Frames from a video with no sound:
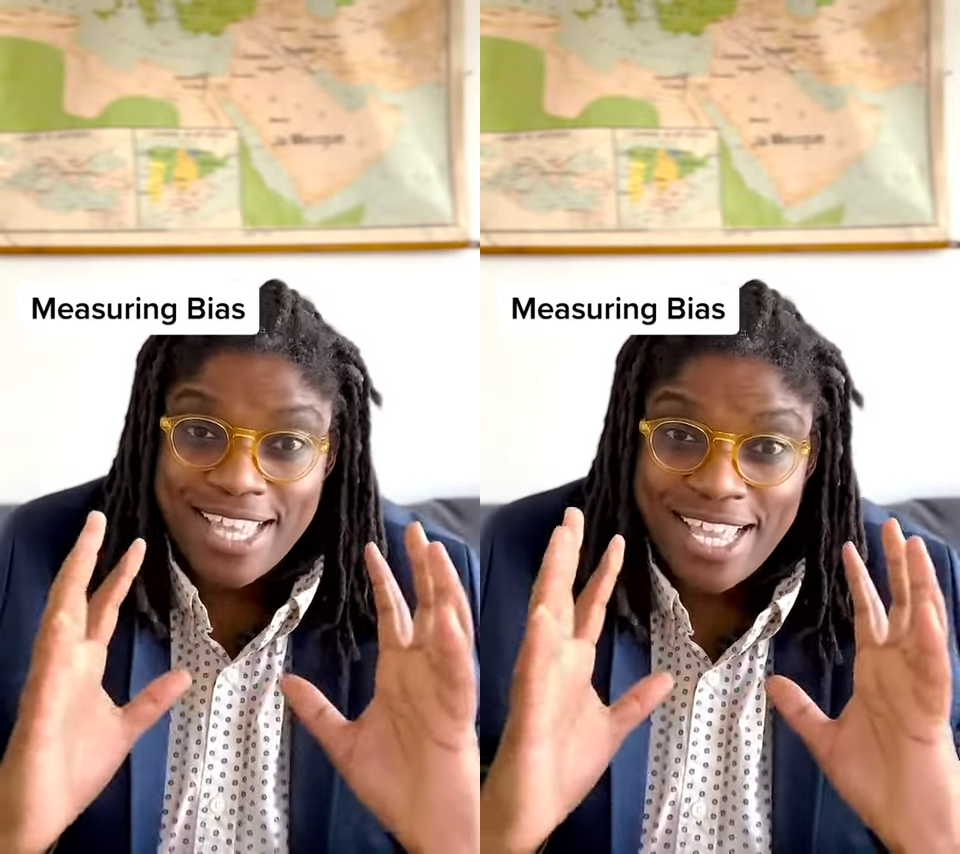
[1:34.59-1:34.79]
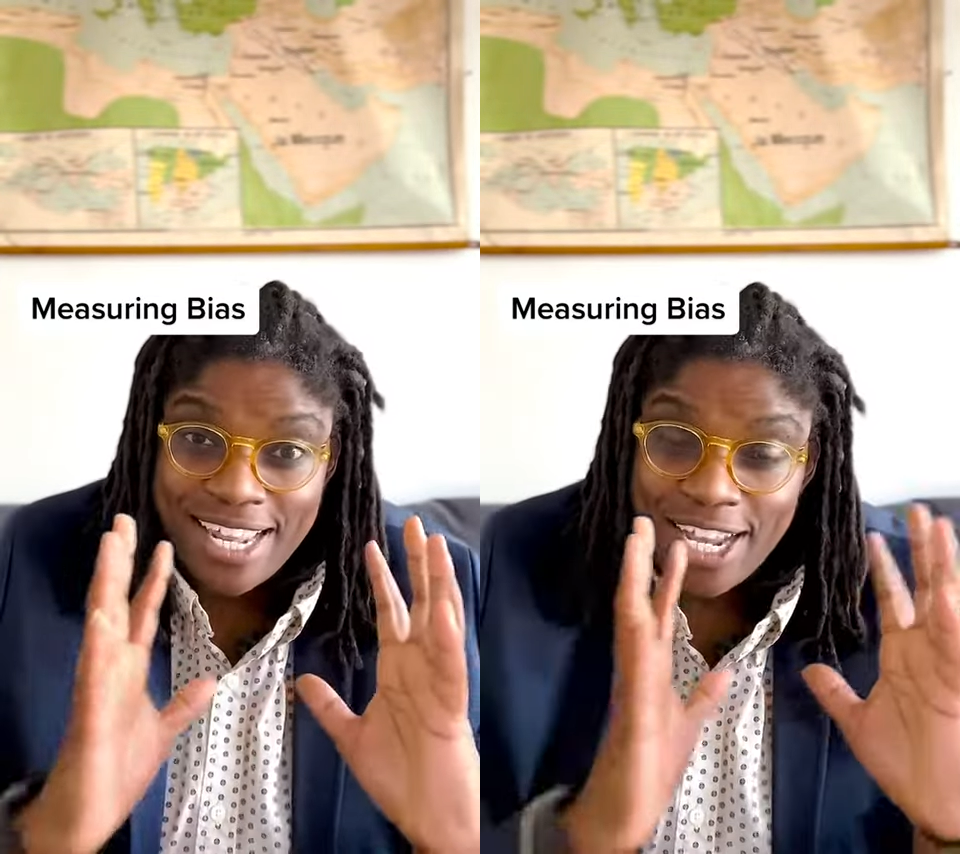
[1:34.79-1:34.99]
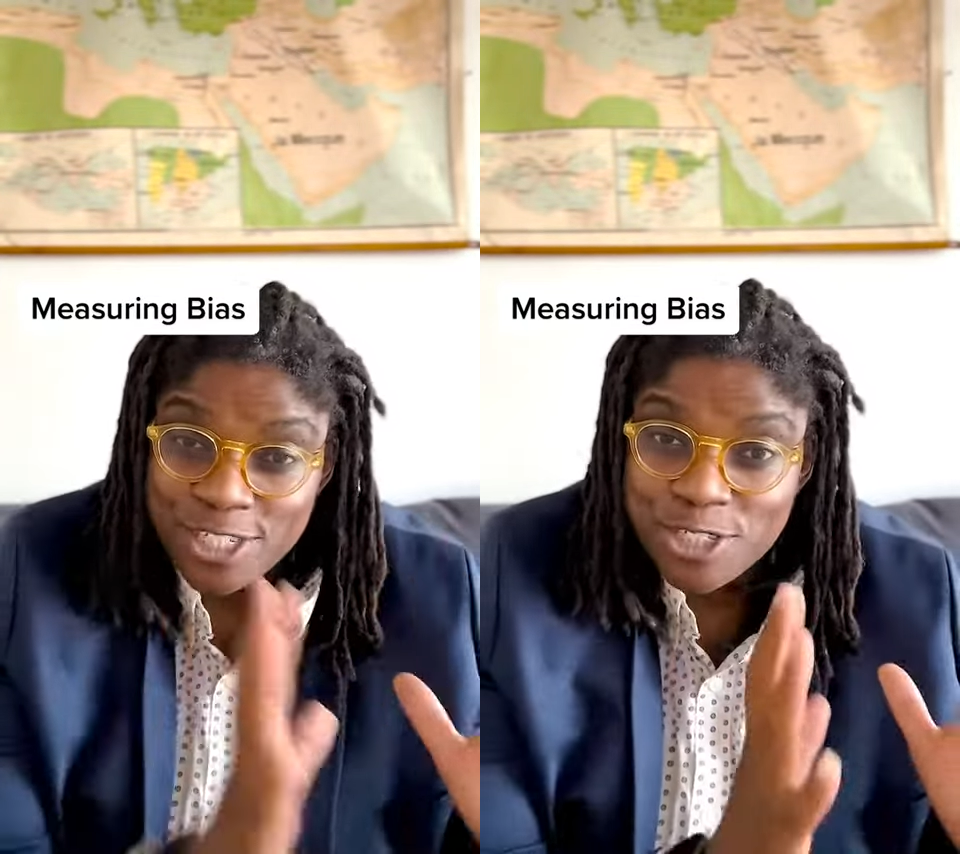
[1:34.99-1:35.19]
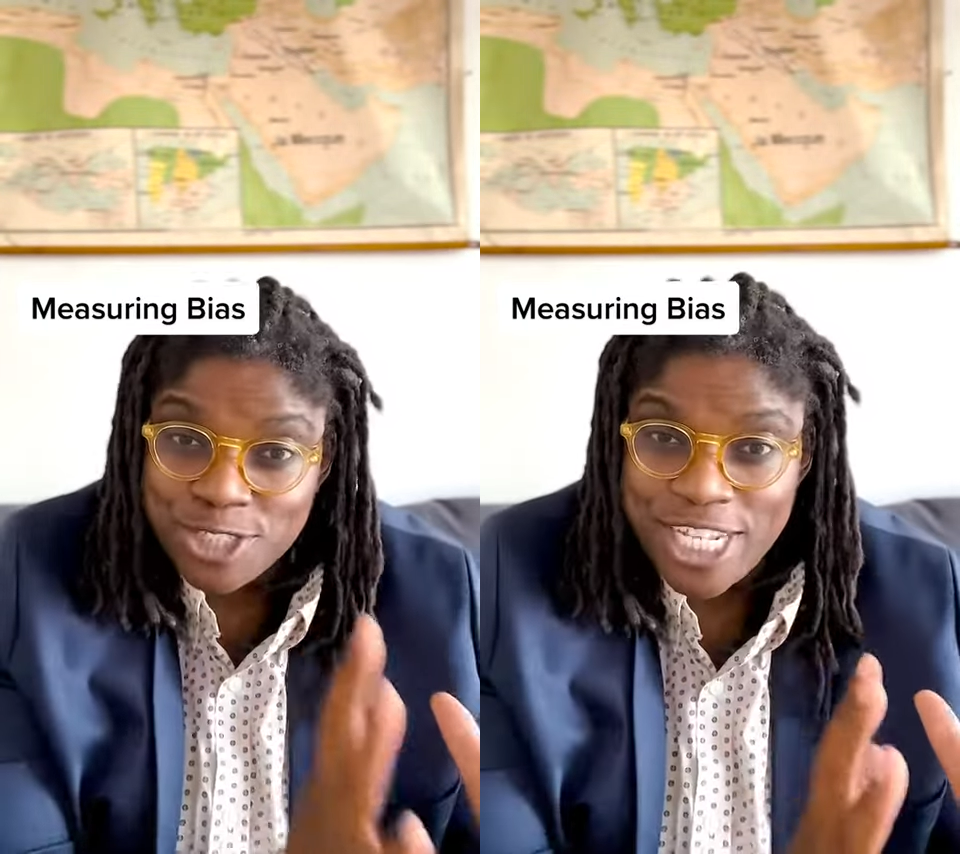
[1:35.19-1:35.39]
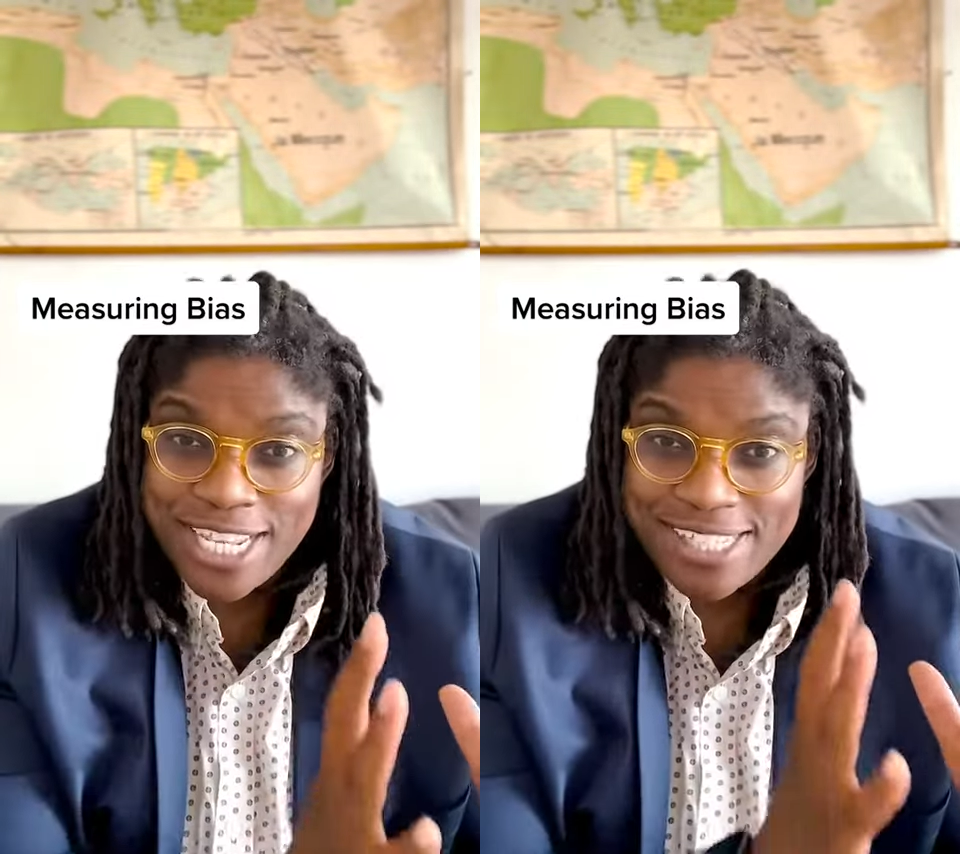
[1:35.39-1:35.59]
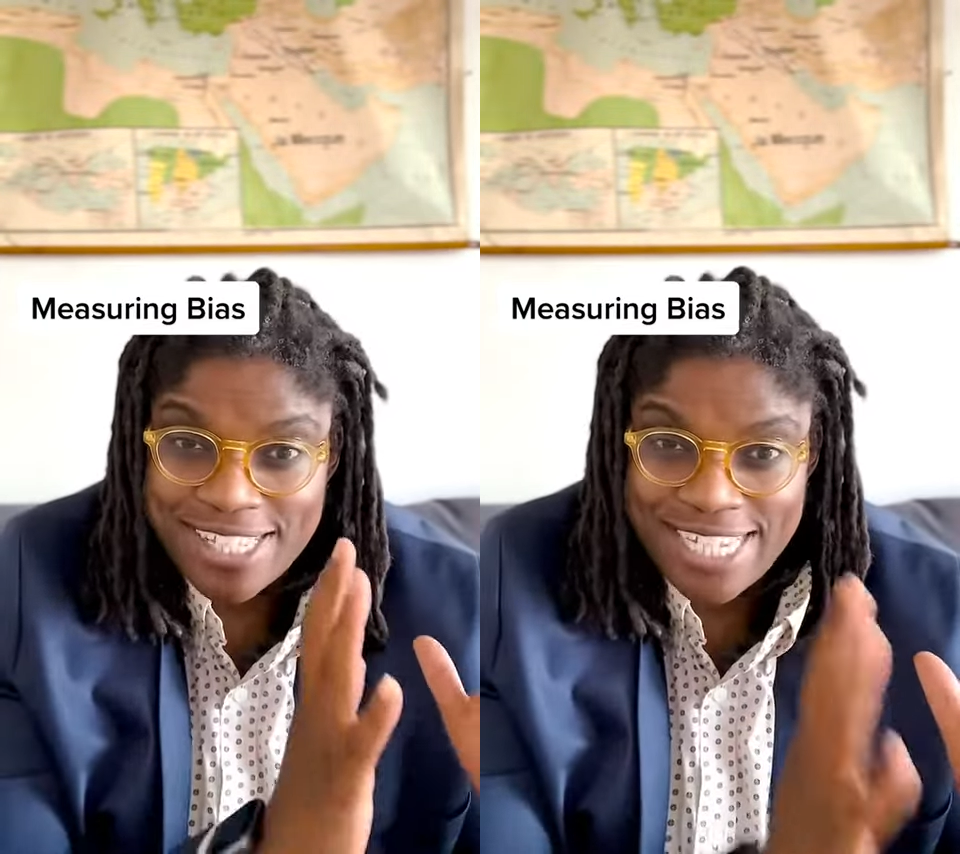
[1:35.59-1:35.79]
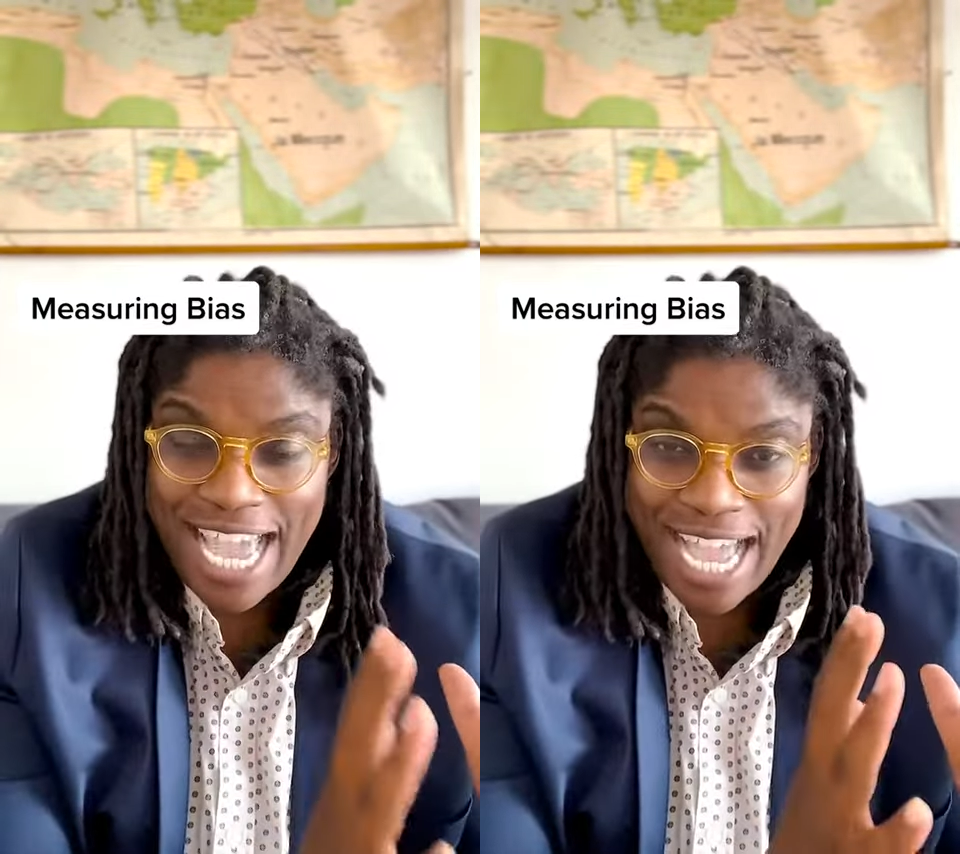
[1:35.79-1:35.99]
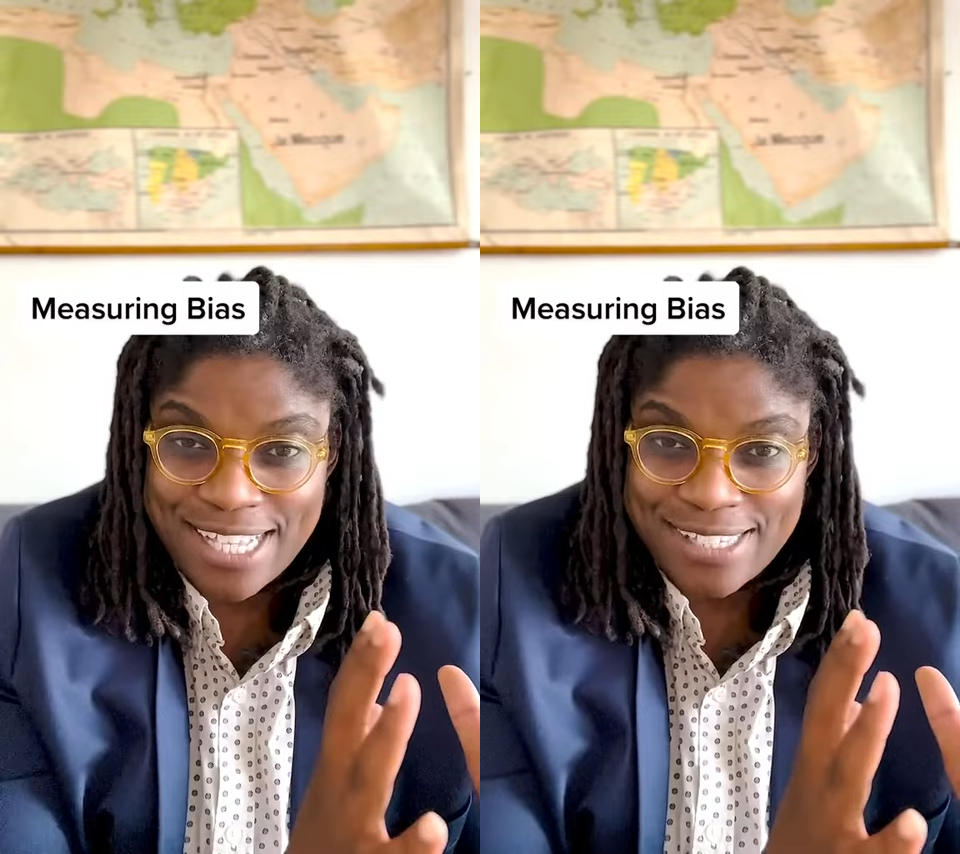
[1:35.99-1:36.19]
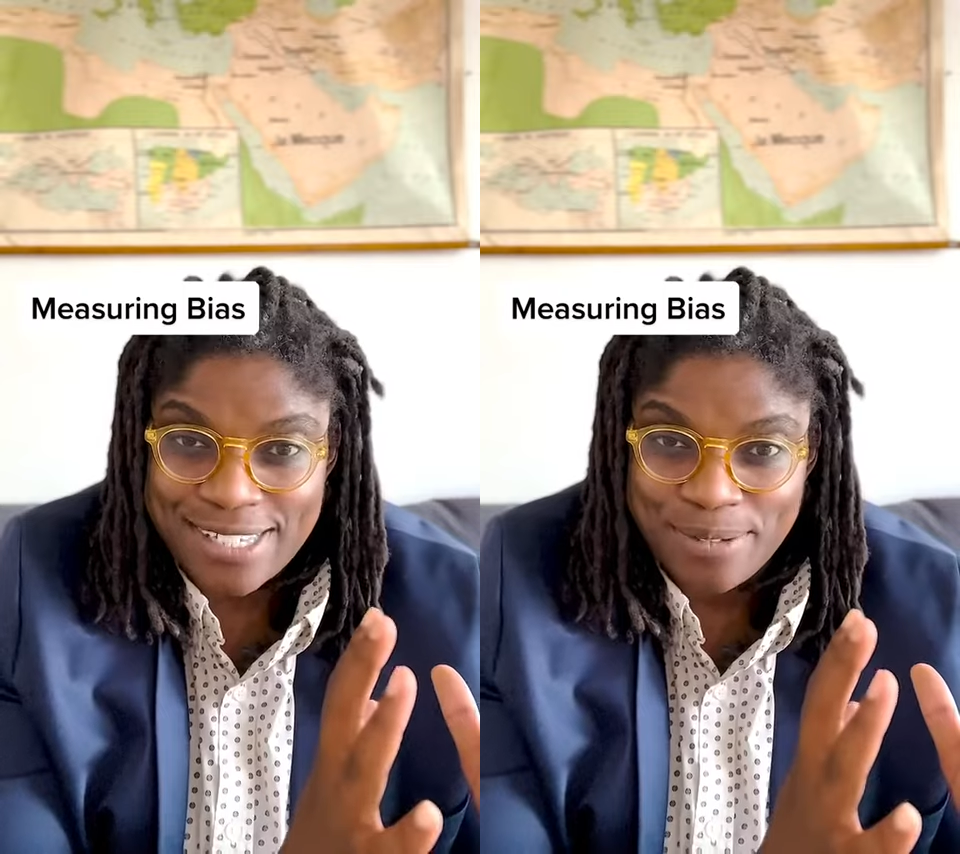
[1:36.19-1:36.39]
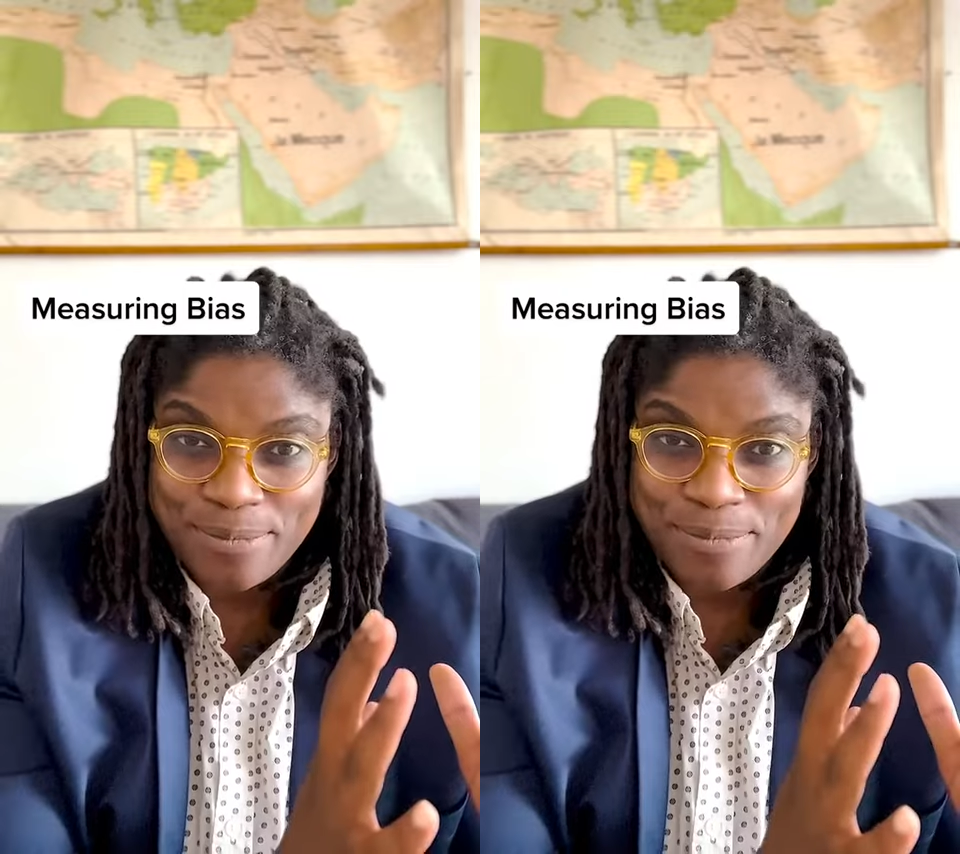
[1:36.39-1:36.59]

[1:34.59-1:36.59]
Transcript: it understands the task.